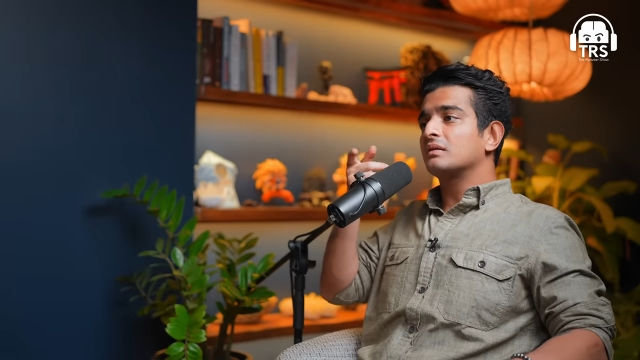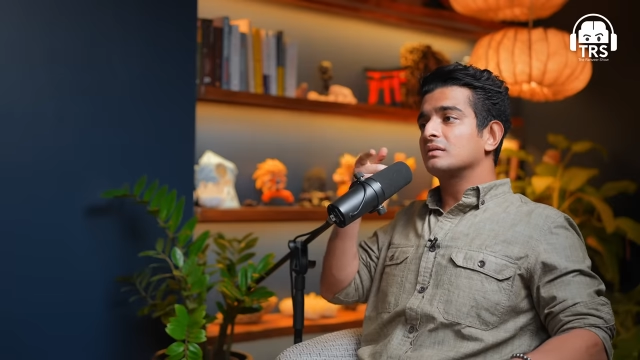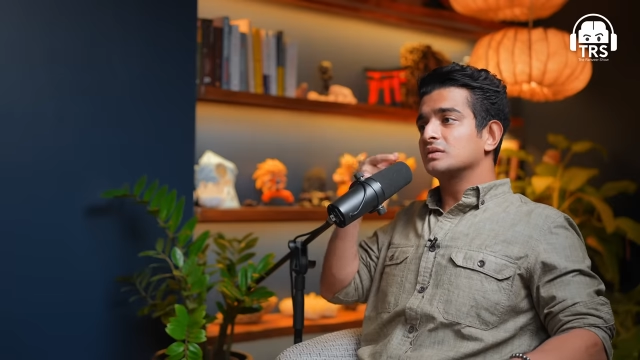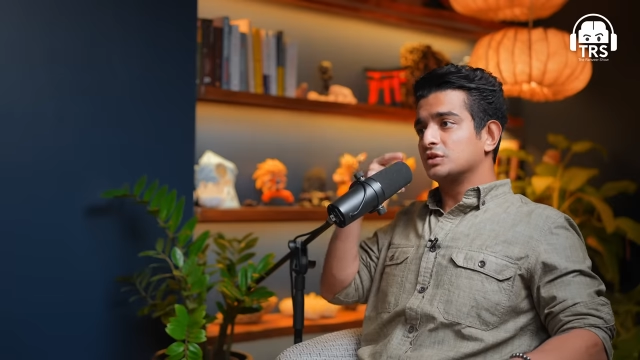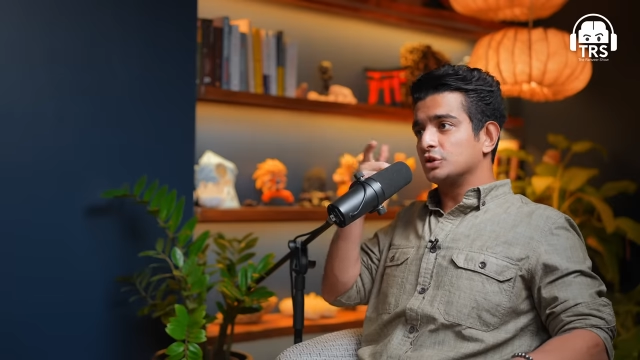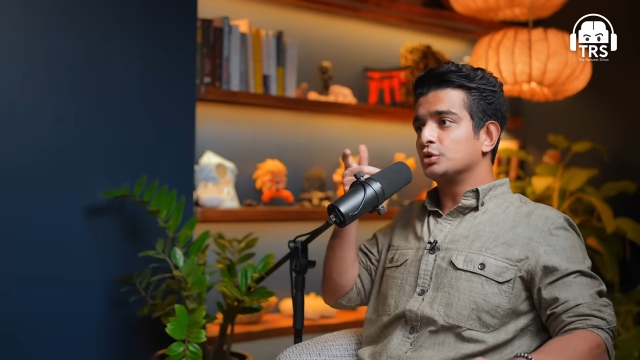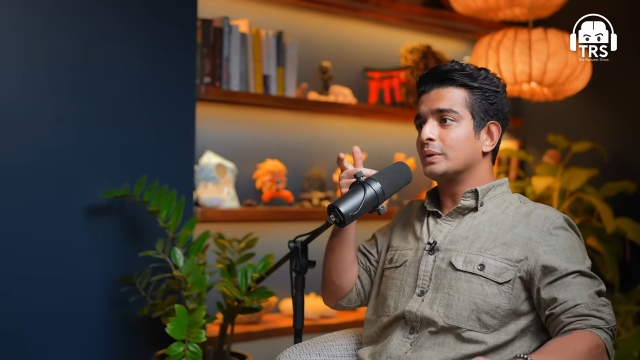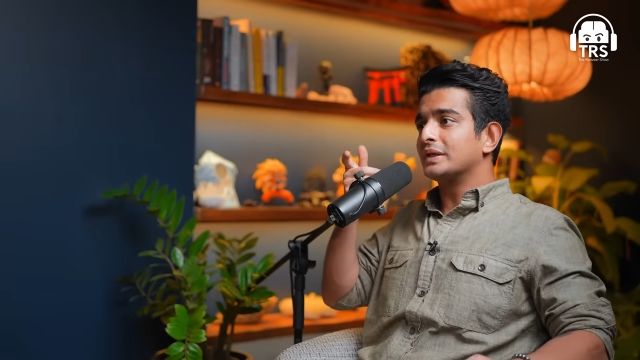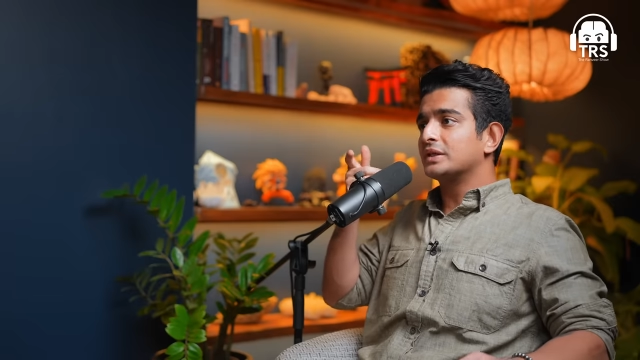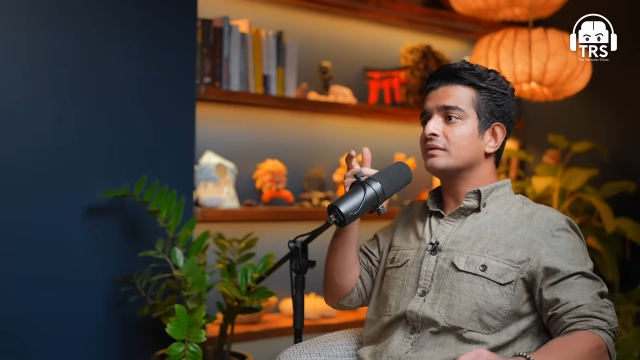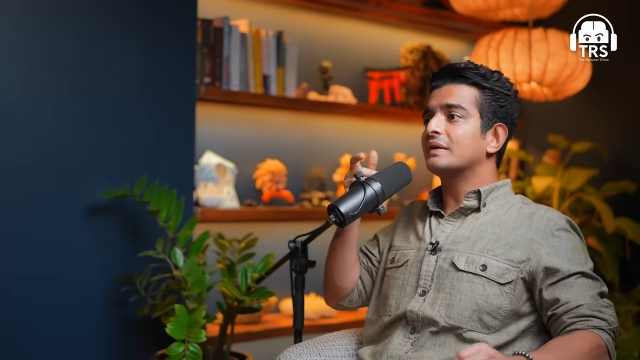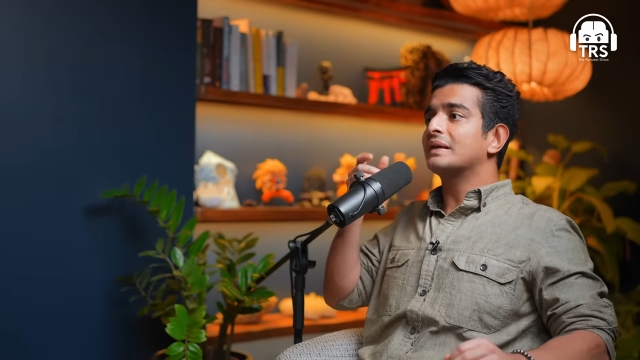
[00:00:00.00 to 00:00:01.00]

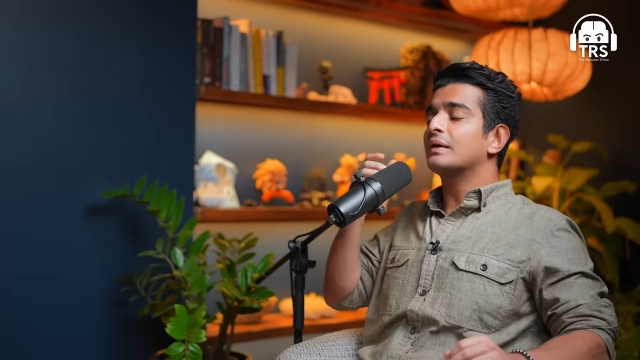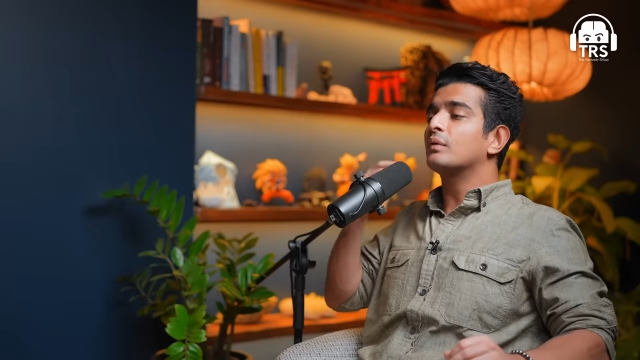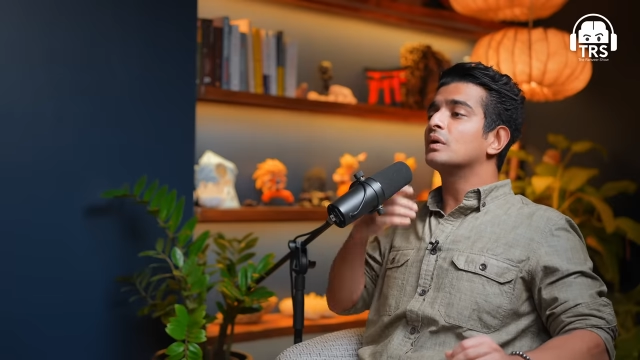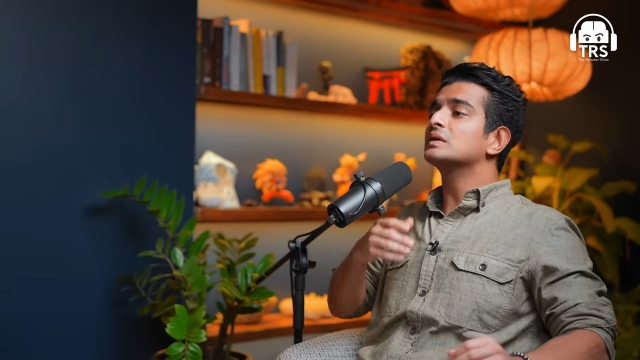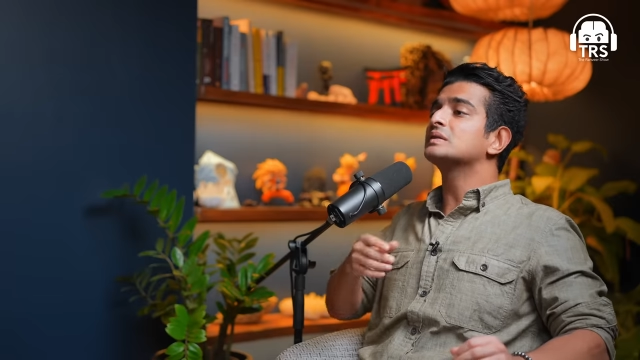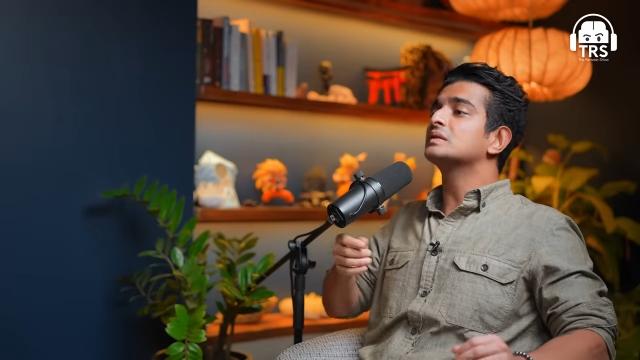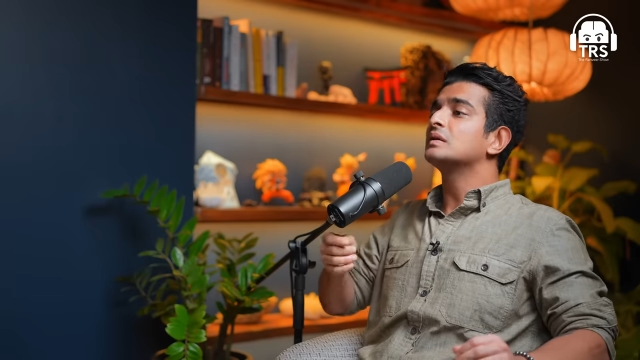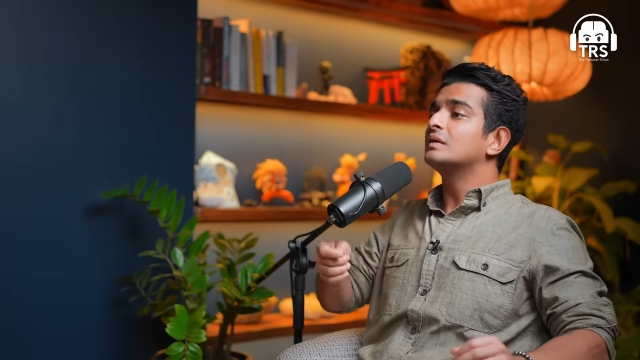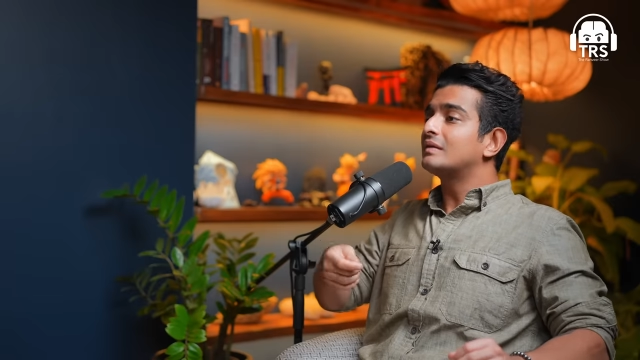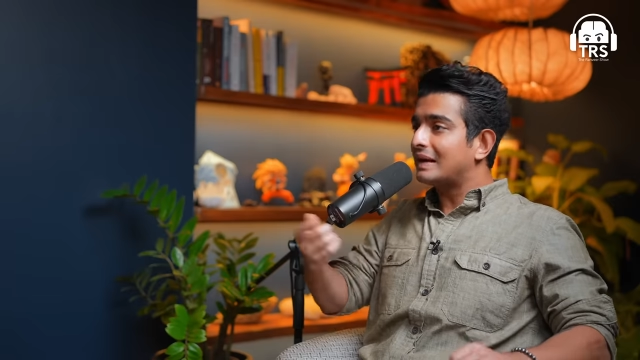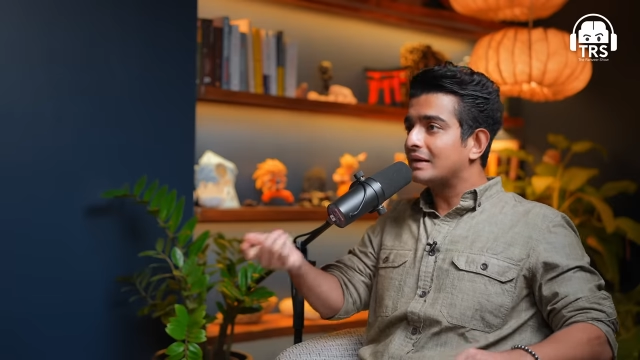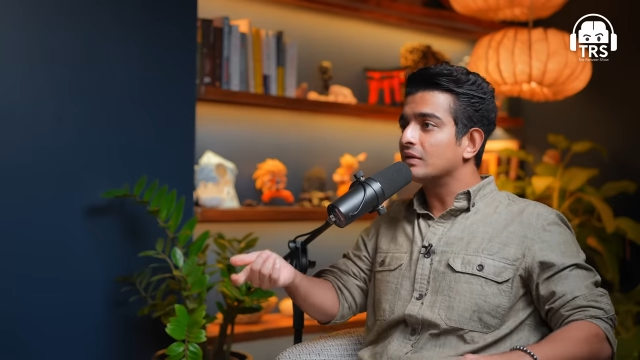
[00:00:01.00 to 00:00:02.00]
situation where there was
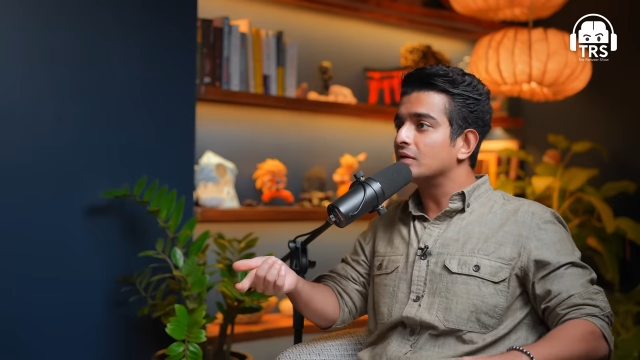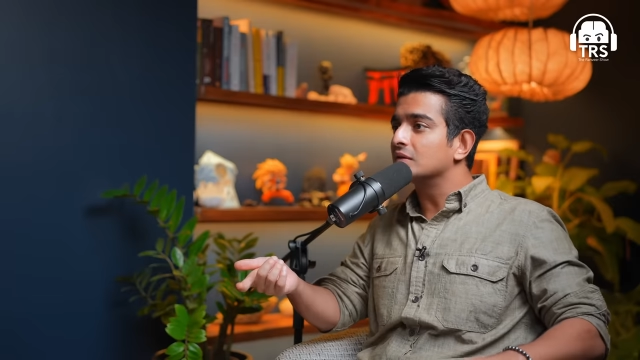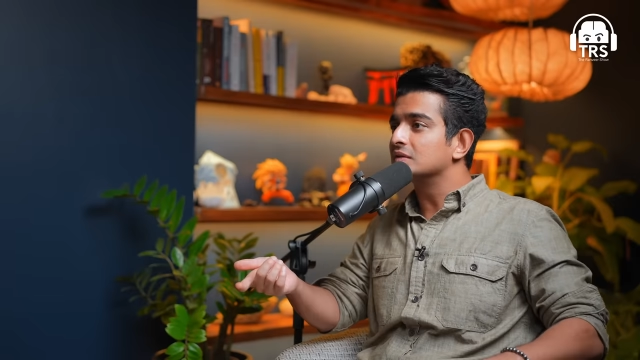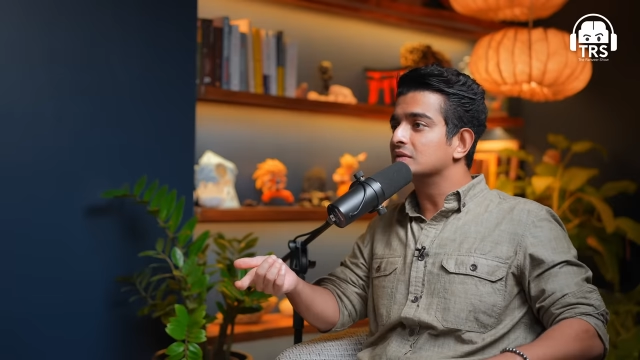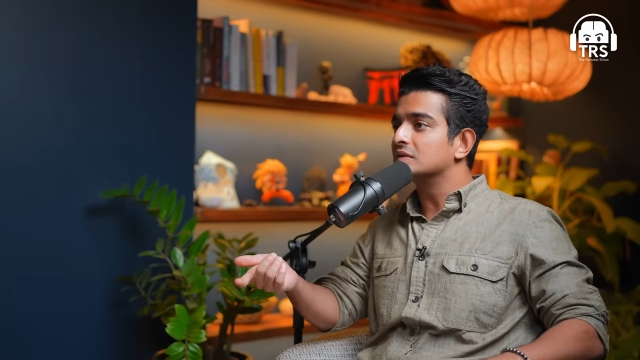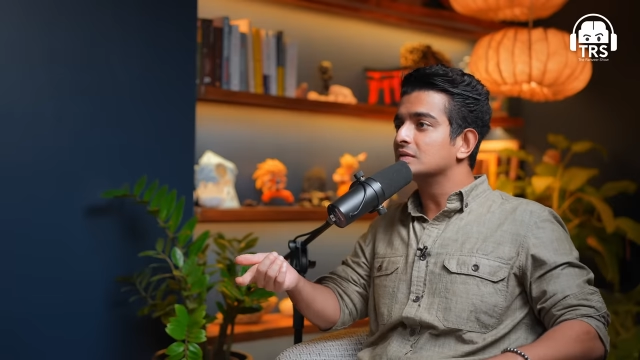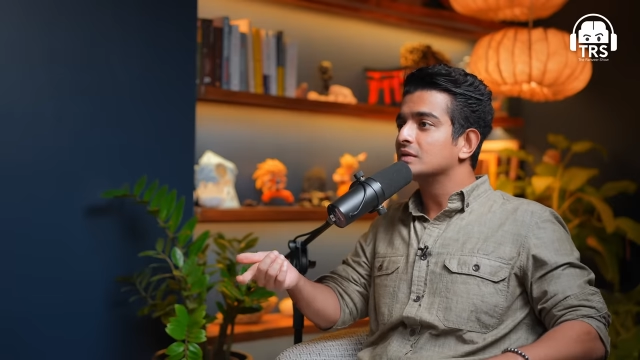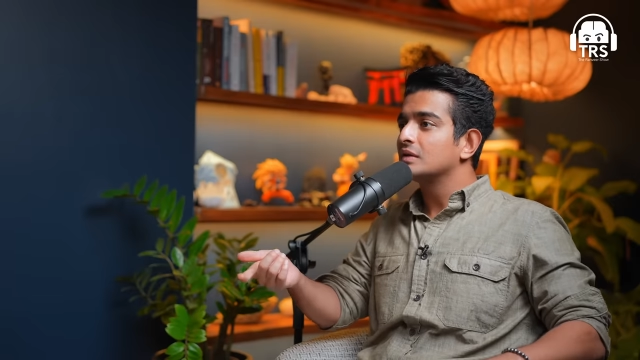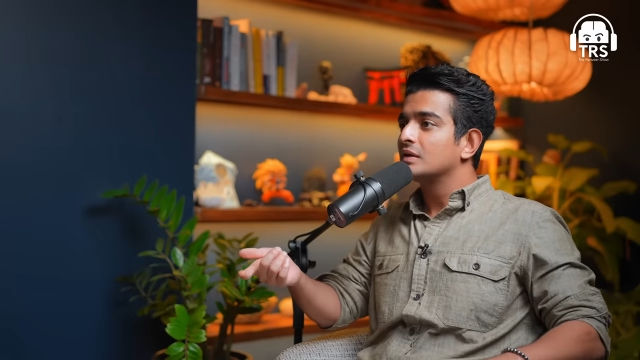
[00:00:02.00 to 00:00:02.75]
traitors,